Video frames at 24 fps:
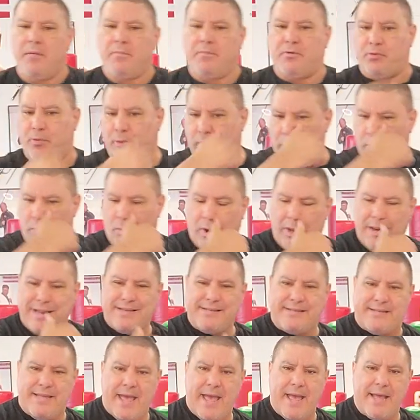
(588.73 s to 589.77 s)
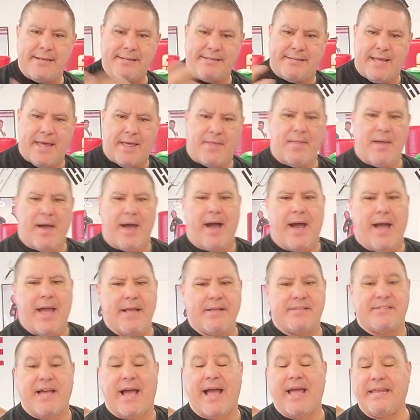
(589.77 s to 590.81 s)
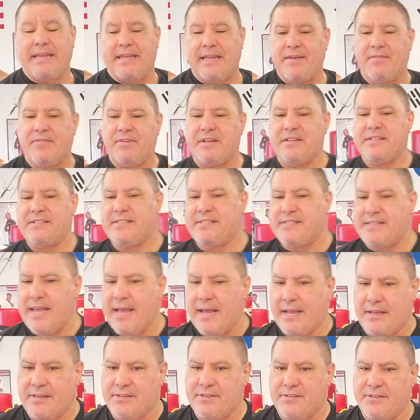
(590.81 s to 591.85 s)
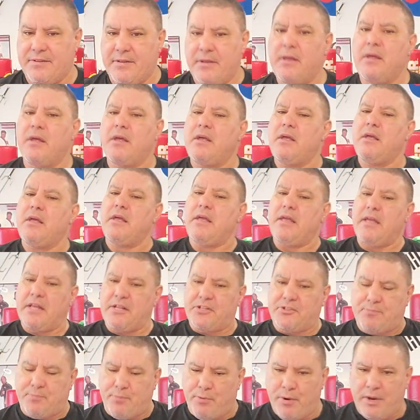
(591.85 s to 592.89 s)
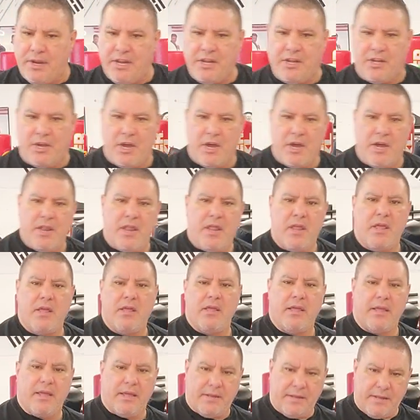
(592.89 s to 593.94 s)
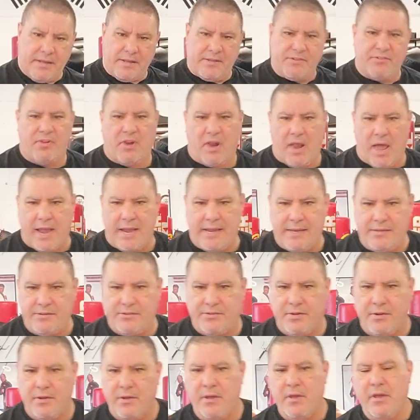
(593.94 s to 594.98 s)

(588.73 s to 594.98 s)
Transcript: between 1 and 10, 10 the highest, I give it a 6. It's pretty good. It is light.